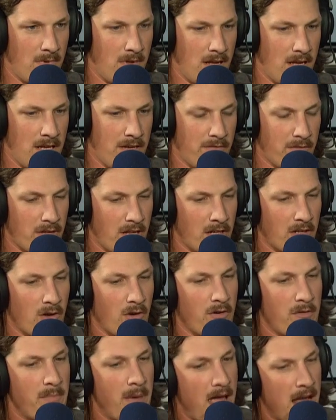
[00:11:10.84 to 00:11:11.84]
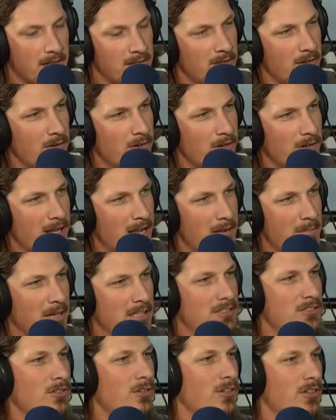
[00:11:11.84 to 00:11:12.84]
even then going back to Notre Dame, I
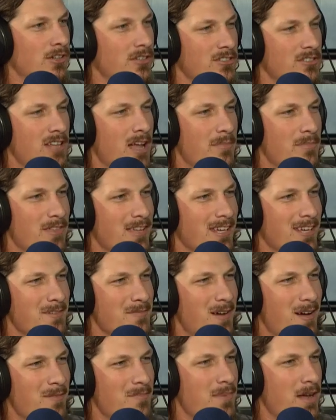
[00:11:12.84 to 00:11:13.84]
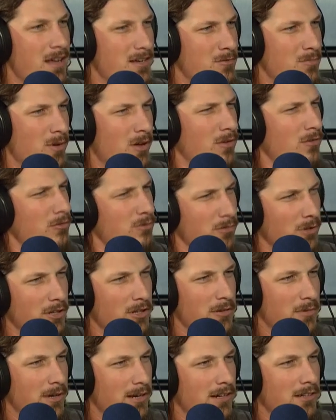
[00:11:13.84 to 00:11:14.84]
still couldn't stop thinking about baseball. It was
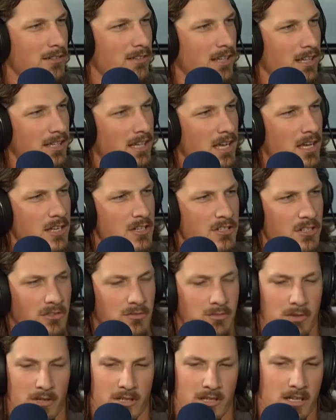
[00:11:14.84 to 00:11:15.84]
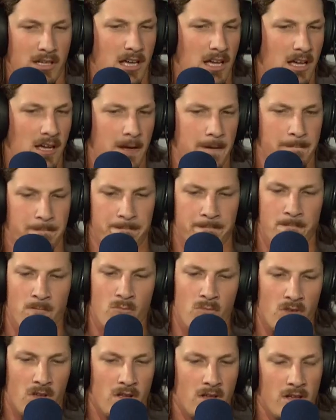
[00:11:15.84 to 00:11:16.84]
really weird. Like, it just really it
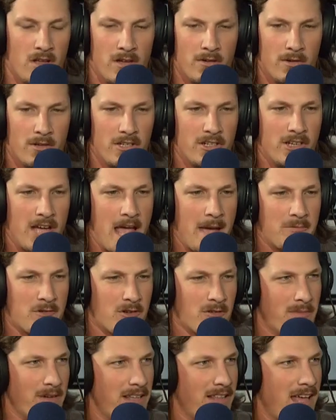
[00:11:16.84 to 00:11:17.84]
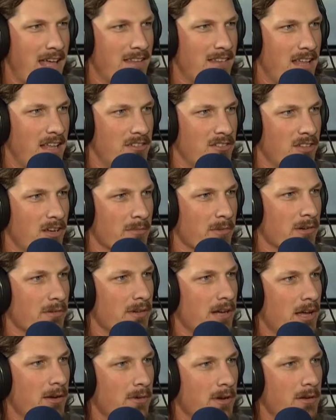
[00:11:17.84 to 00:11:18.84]
really captured me that summer
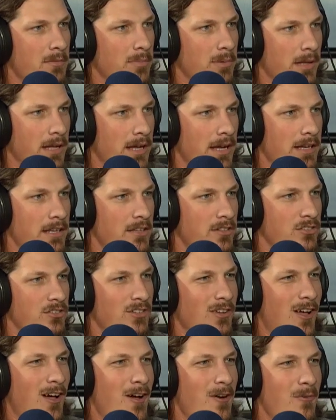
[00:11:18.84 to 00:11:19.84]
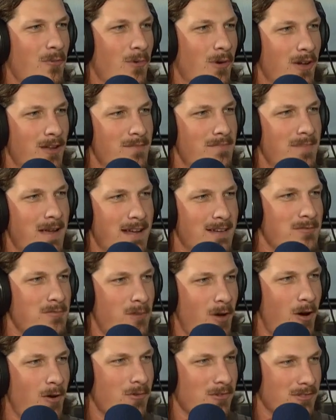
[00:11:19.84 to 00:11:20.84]
when I went and played and saw what
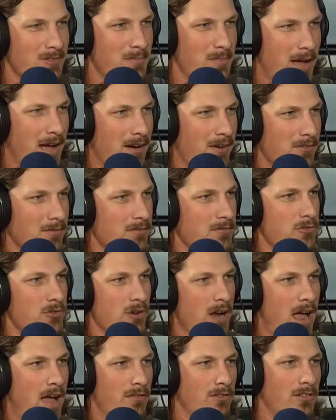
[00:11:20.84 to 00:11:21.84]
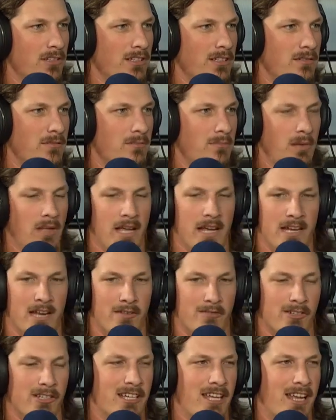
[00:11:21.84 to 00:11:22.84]
baseball was about, traveling, playing
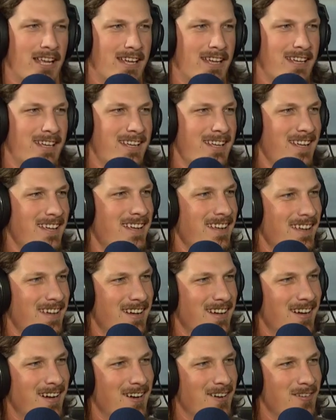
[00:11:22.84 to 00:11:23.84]
every day. I